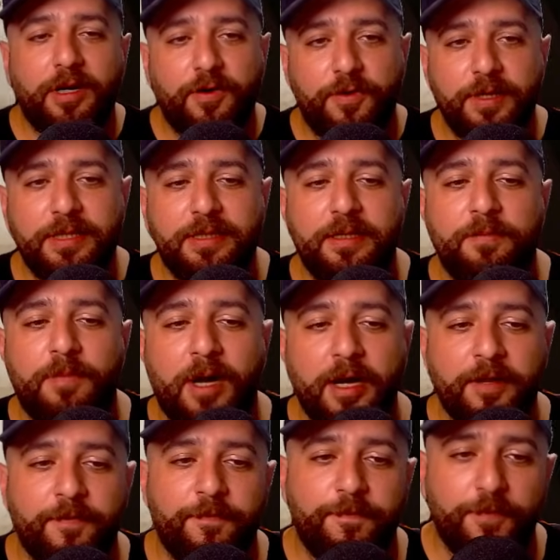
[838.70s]
crystal
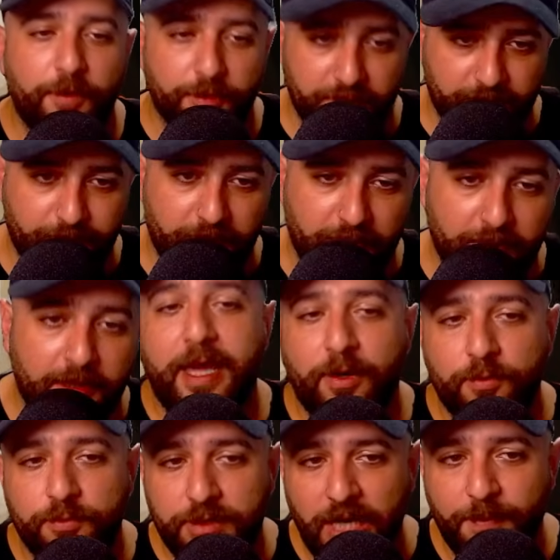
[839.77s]
mine work speed. And
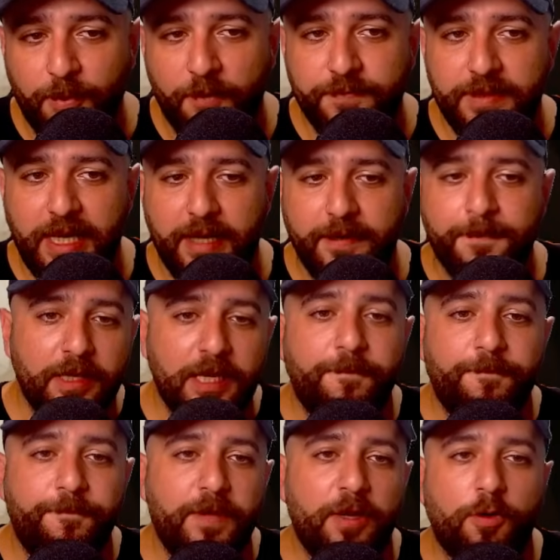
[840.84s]
on top of that,
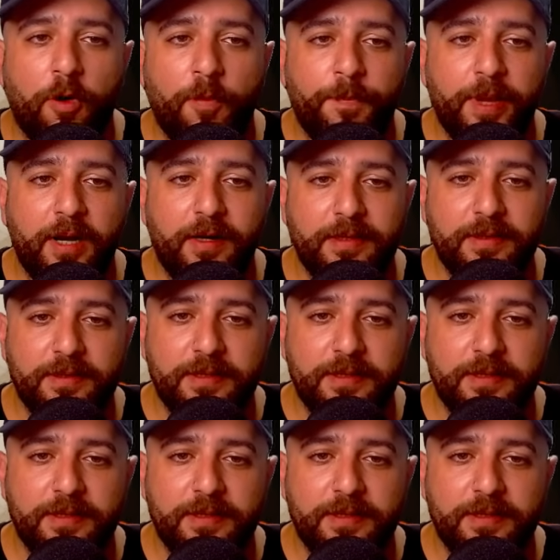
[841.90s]
if we compare, let's